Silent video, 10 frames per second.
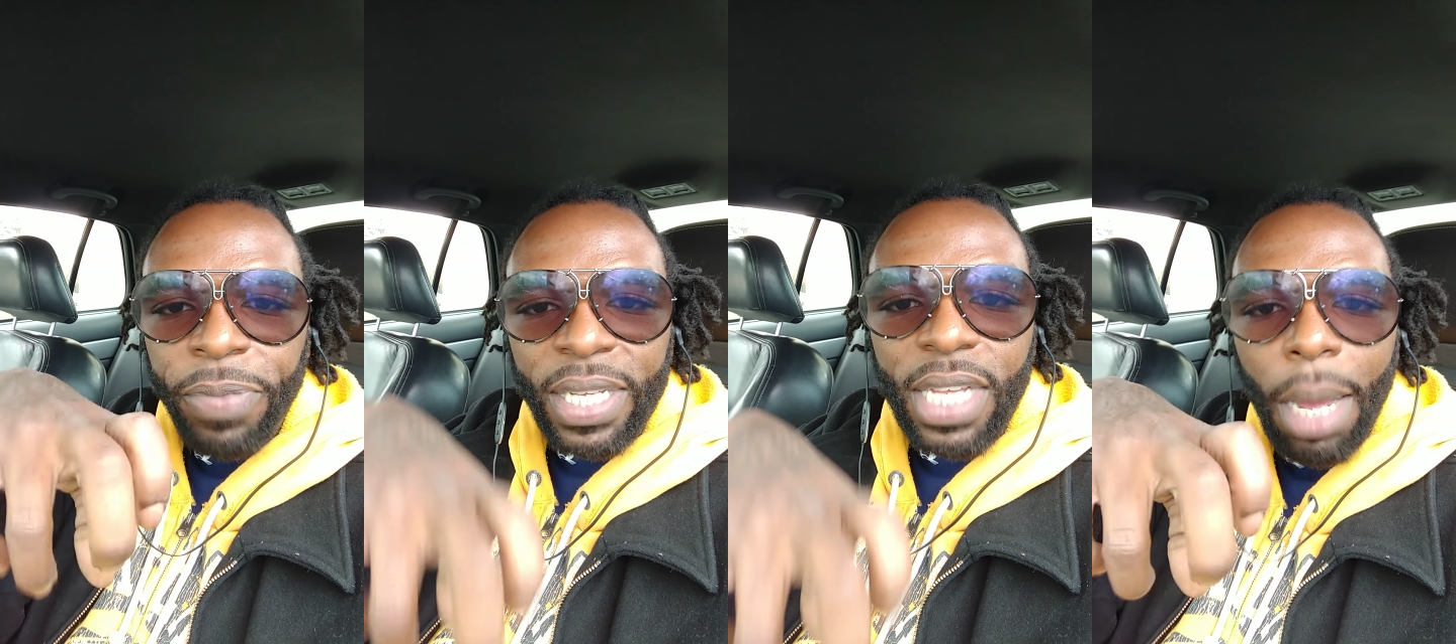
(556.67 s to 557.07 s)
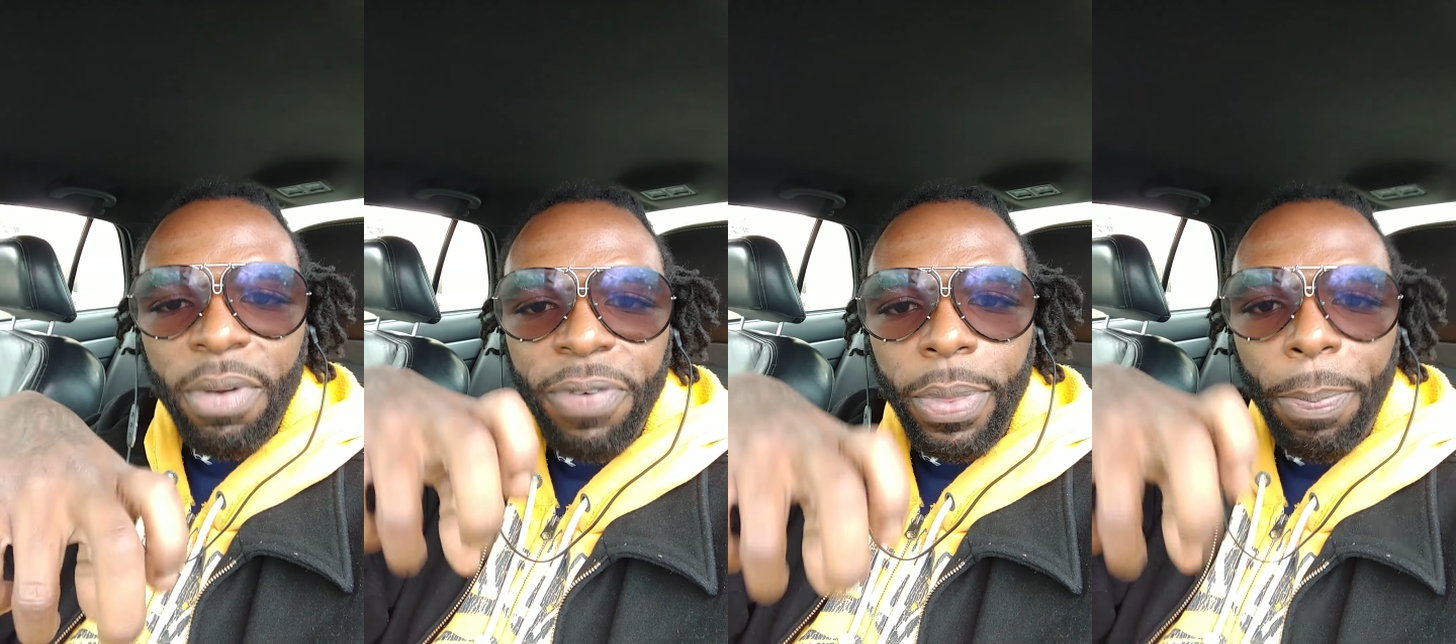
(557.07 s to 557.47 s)
that's
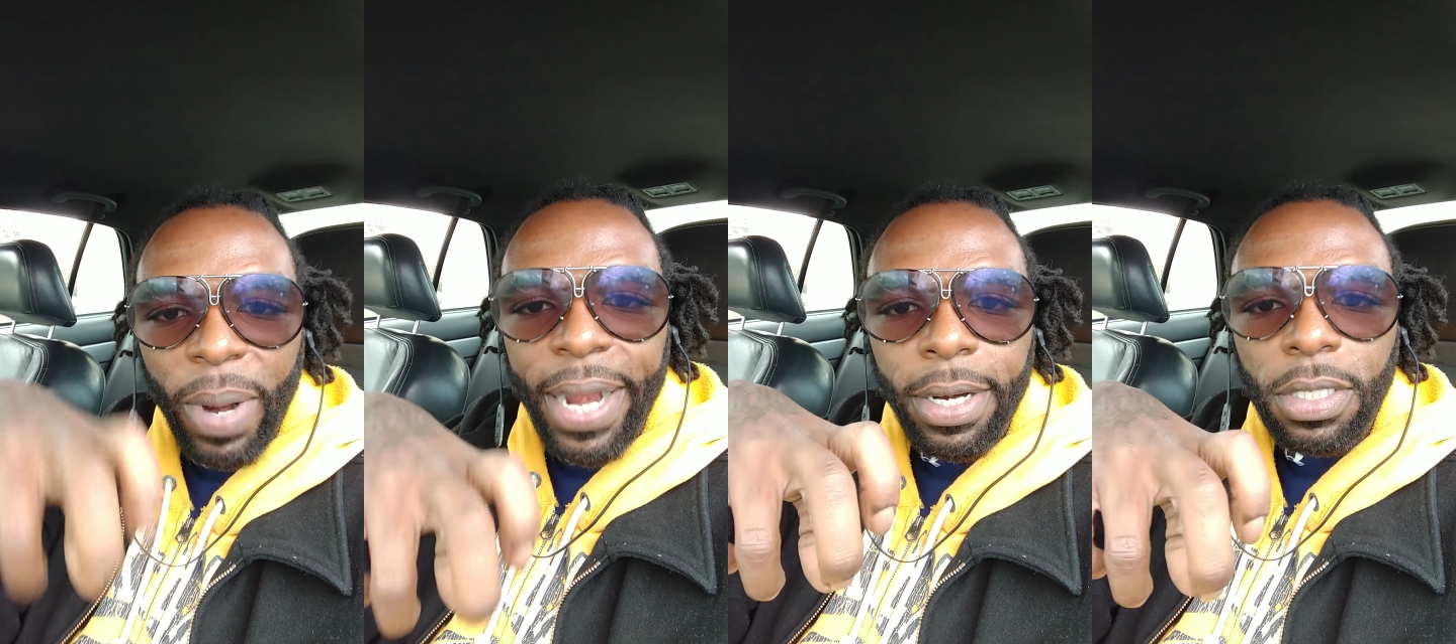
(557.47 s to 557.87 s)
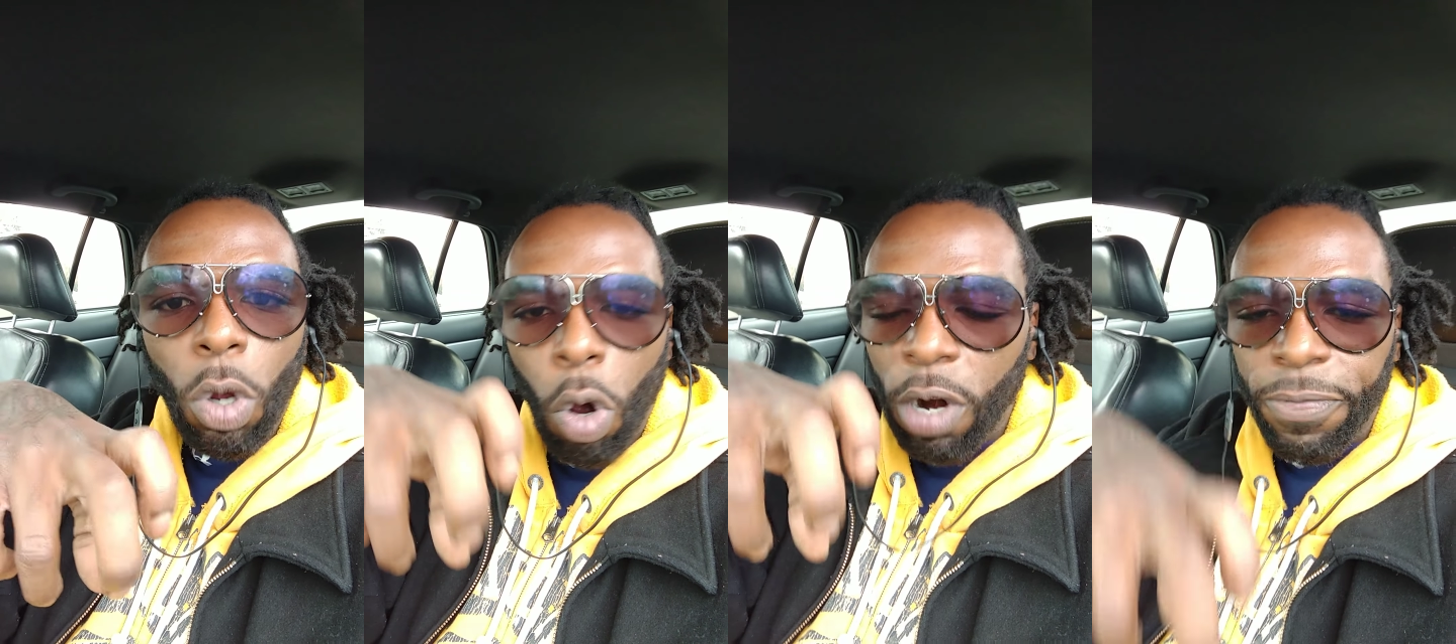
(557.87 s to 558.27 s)
coming from the players
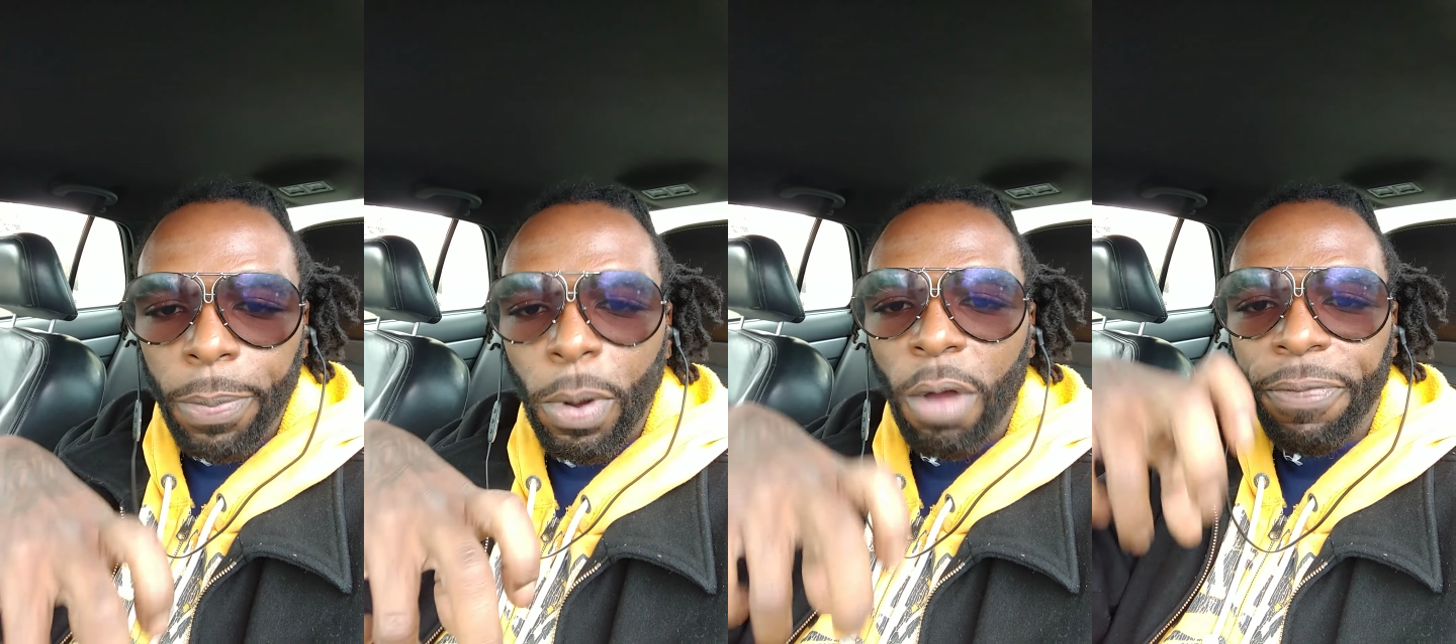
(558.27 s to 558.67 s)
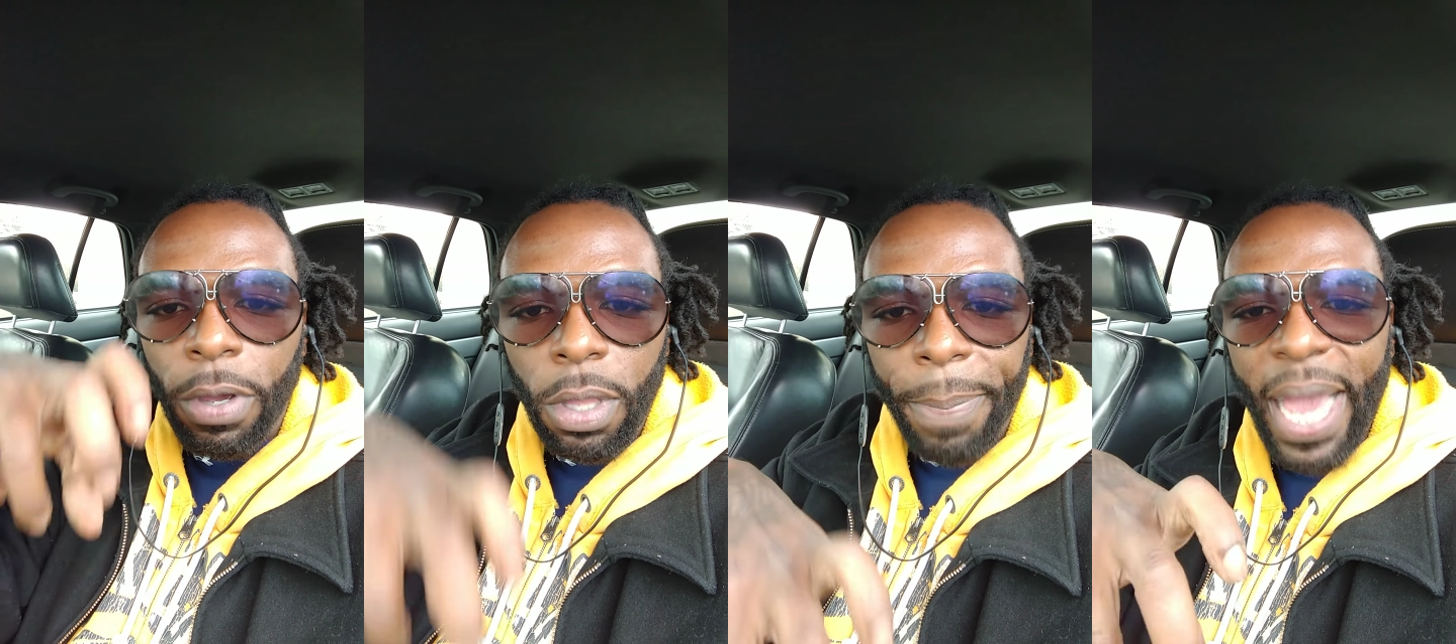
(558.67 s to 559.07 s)
on the football
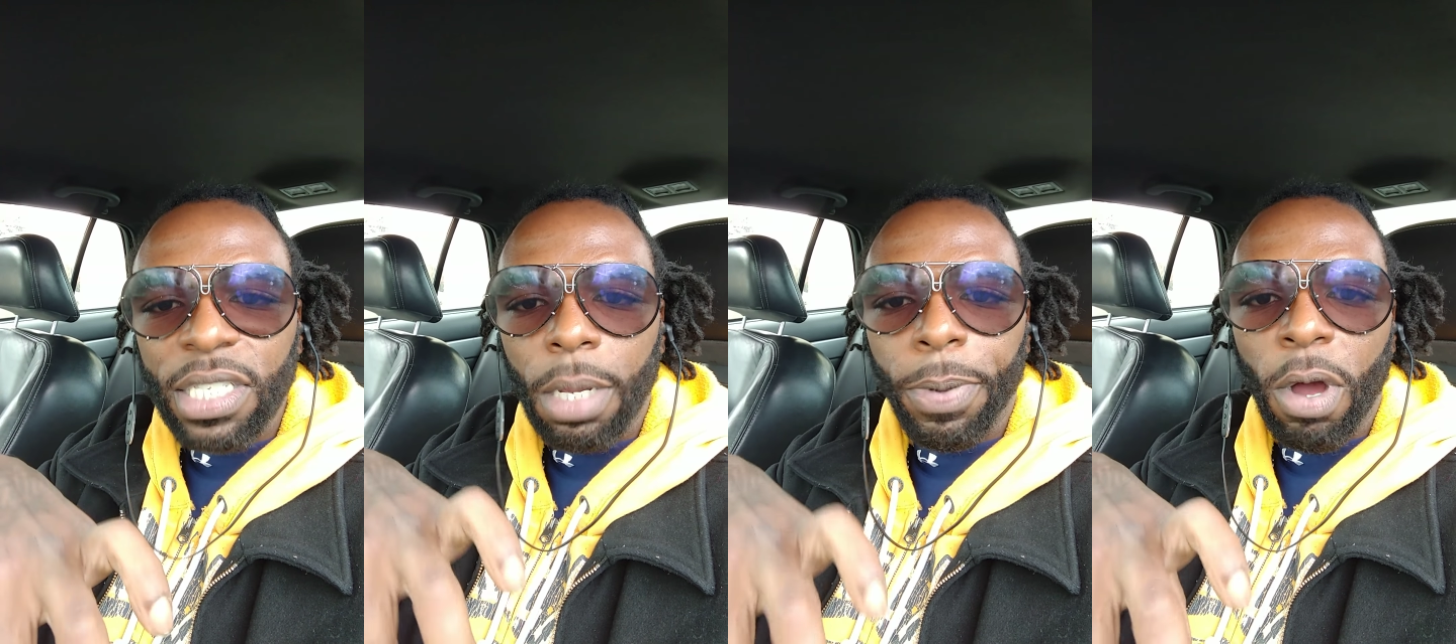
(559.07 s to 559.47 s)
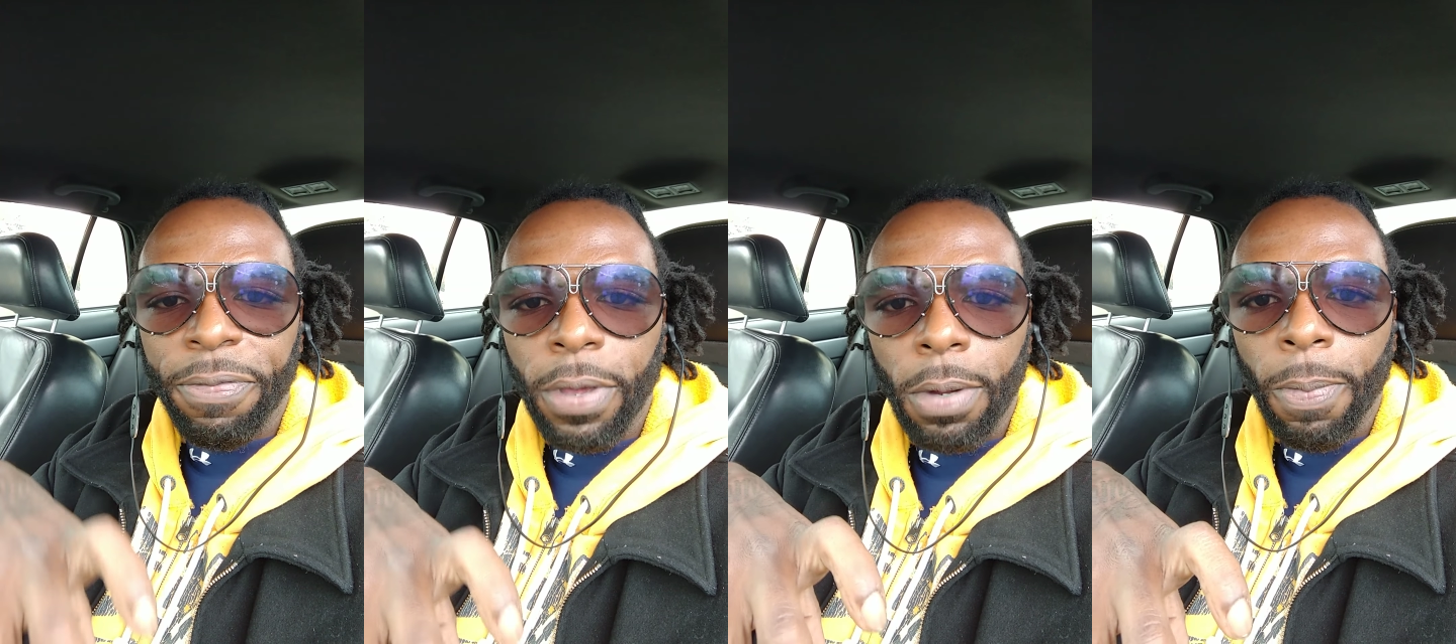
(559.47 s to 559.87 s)
field, the basketball
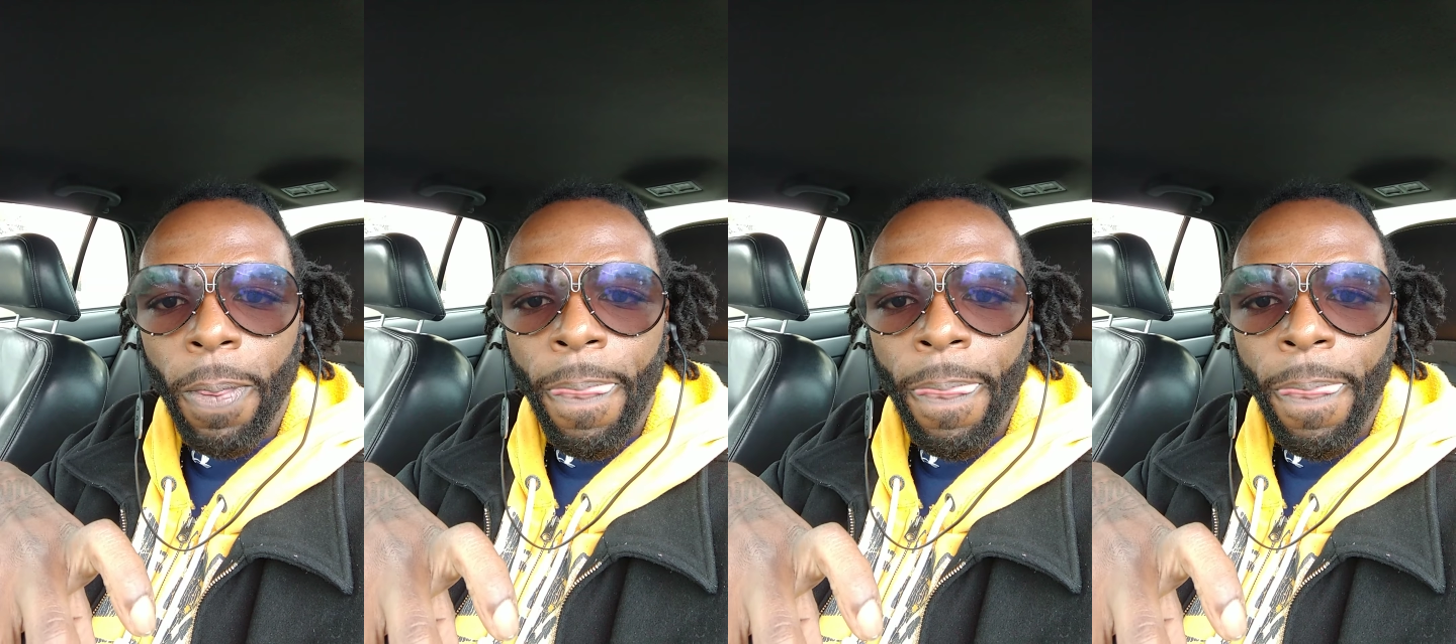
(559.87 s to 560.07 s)
field,